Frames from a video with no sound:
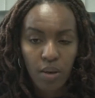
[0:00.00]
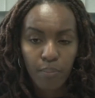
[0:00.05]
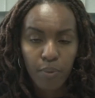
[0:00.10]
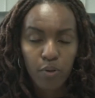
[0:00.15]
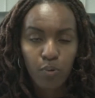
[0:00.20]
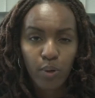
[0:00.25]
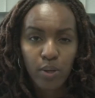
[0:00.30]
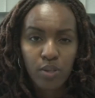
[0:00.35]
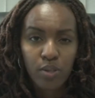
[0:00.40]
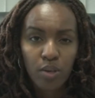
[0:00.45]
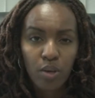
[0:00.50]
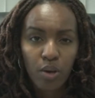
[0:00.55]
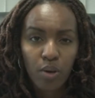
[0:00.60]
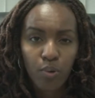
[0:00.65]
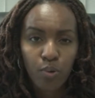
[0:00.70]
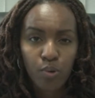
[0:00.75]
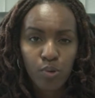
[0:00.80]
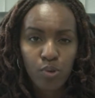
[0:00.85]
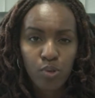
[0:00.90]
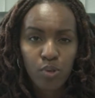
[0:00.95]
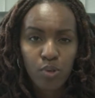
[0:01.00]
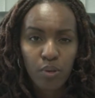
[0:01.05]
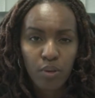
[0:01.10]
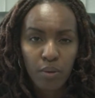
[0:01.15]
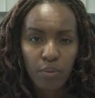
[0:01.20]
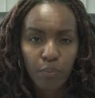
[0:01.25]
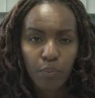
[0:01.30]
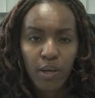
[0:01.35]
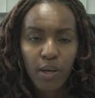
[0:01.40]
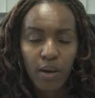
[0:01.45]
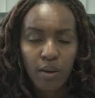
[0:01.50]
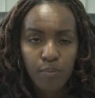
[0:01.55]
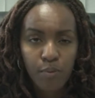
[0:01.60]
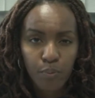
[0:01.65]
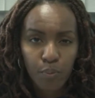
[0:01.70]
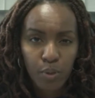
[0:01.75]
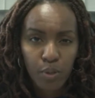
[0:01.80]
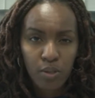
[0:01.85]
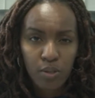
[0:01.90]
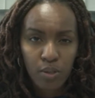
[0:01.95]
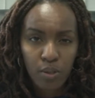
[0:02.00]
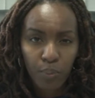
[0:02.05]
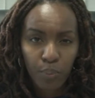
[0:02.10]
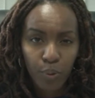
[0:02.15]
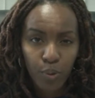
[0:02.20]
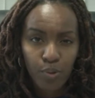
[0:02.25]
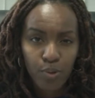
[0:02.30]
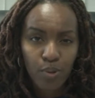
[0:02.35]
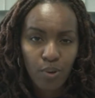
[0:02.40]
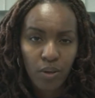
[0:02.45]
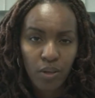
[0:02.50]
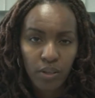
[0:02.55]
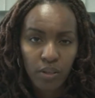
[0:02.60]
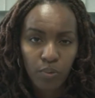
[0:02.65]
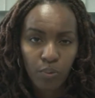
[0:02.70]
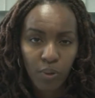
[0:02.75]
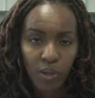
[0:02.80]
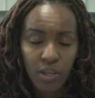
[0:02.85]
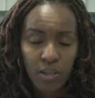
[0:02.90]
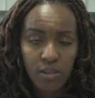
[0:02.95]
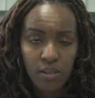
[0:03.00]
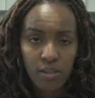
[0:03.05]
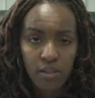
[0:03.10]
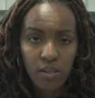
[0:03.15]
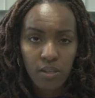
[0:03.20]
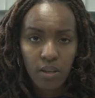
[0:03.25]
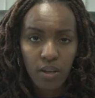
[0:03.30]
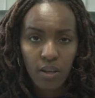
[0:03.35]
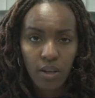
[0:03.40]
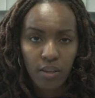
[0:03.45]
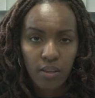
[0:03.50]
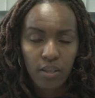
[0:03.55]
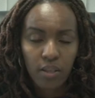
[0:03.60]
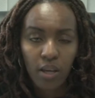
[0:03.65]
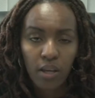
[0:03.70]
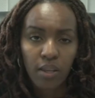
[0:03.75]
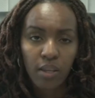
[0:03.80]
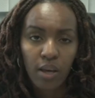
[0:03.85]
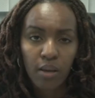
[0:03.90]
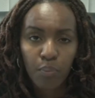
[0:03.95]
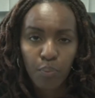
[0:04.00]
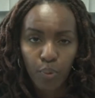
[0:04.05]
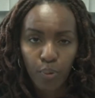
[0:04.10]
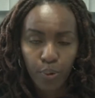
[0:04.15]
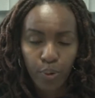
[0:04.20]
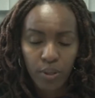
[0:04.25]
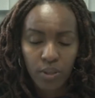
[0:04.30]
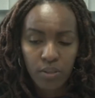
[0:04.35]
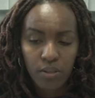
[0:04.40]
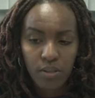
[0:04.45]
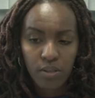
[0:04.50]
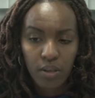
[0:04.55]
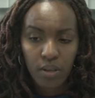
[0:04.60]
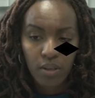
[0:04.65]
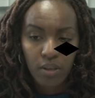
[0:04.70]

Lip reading: But once it goes and becomes municipal solid waste, then at that point,